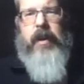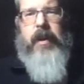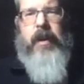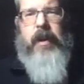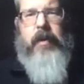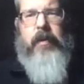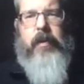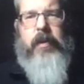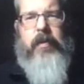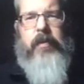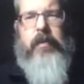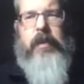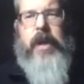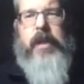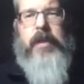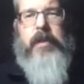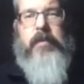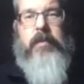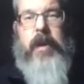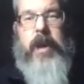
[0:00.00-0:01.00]
I would
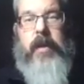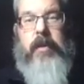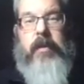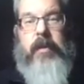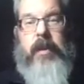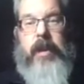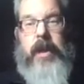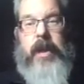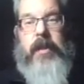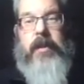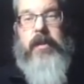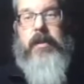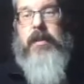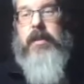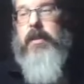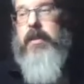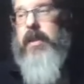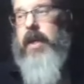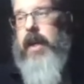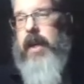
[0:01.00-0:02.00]
much rather that the
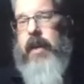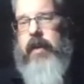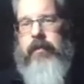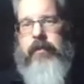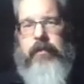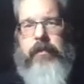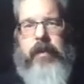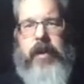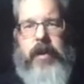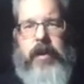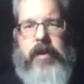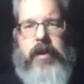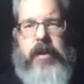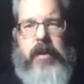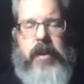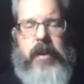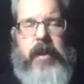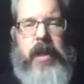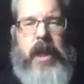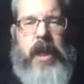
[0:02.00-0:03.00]
save
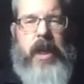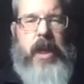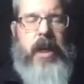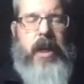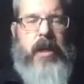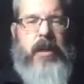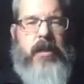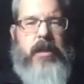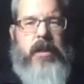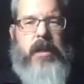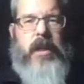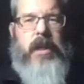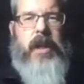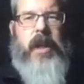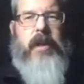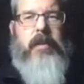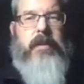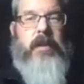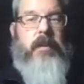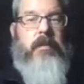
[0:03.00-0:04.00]
function send
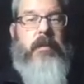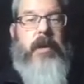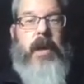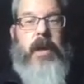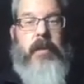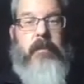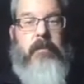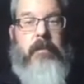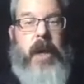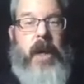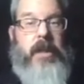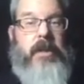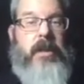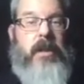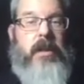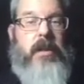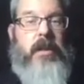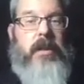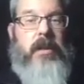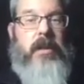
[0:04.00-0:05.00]
out some kind of
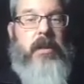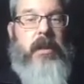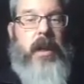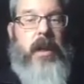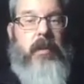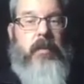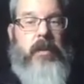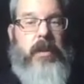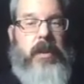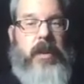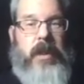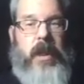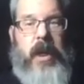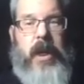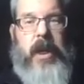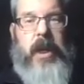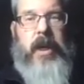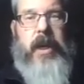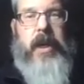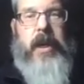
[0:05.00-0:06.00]
message to say it was
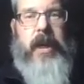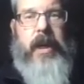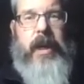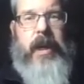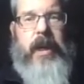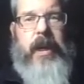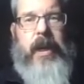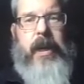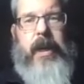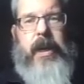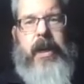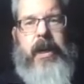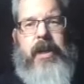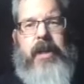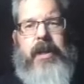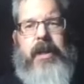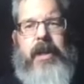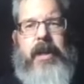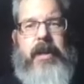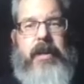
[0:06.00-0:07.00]
done and
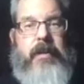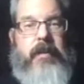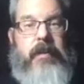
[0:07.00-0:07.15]
that